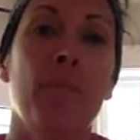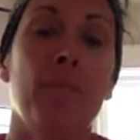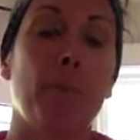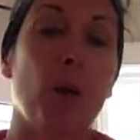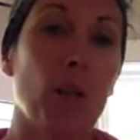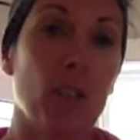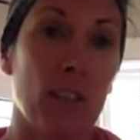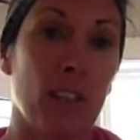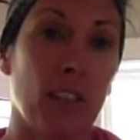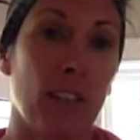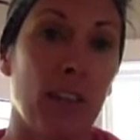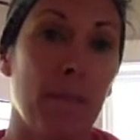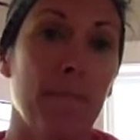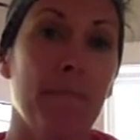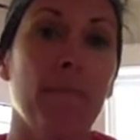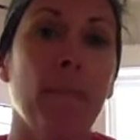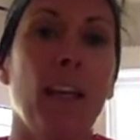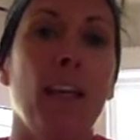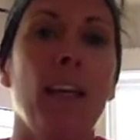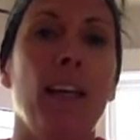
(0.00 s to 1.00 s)
personally,
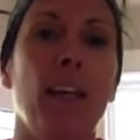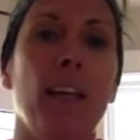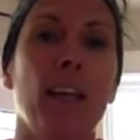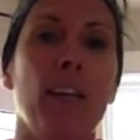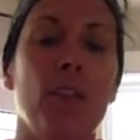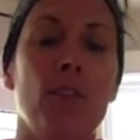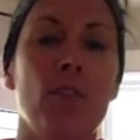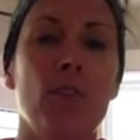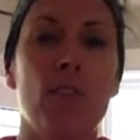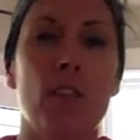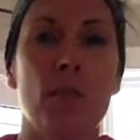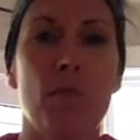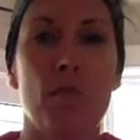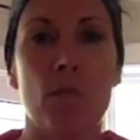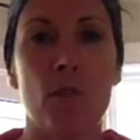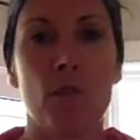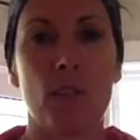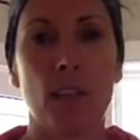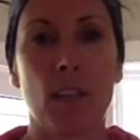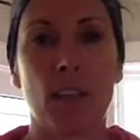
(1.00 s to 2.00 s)
in using
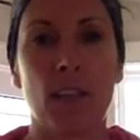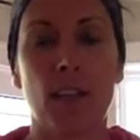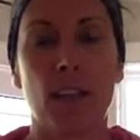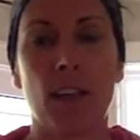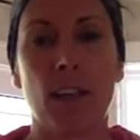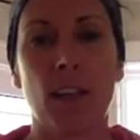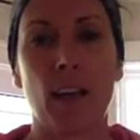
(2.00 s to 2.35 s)
music,